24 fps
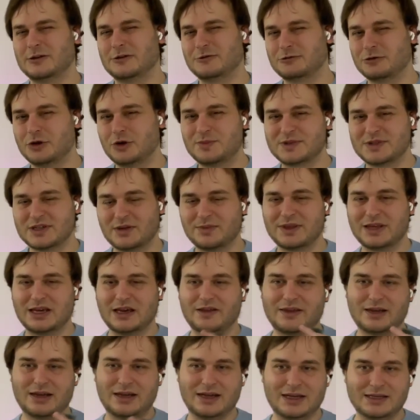Groups, on the
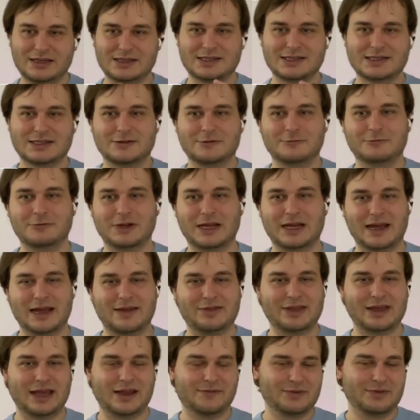other hand,
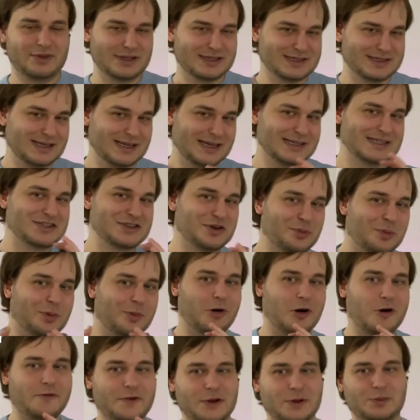they have this nice
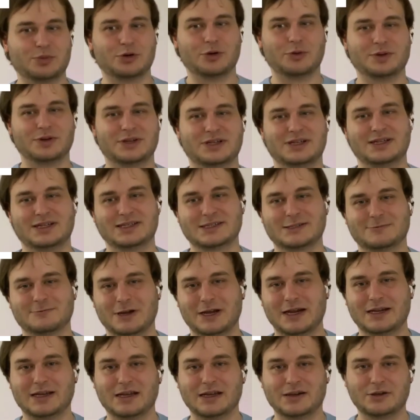homomorphic properties
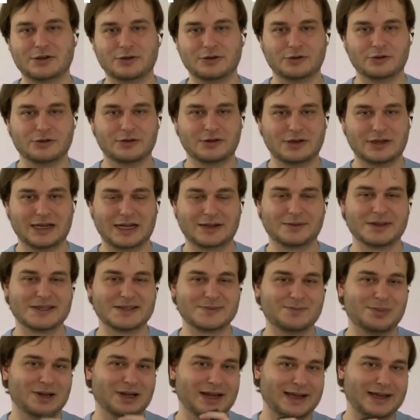where I can do like
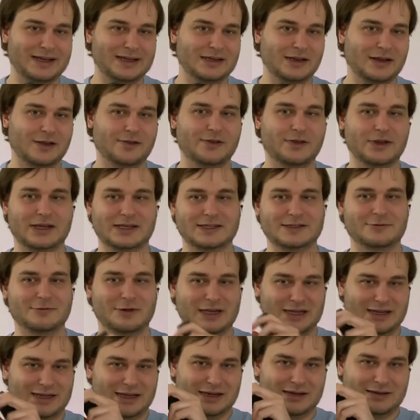blinding things,
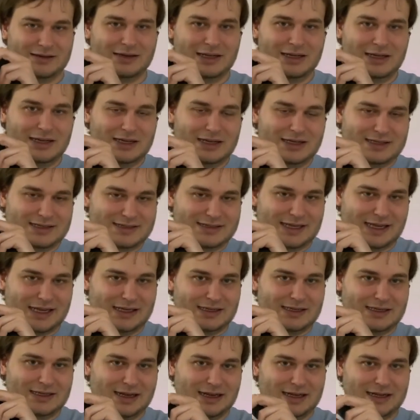where I can
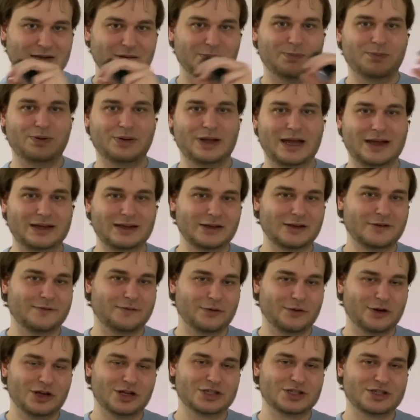send like a blinded
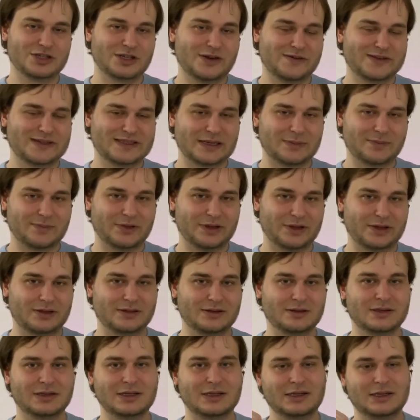version of something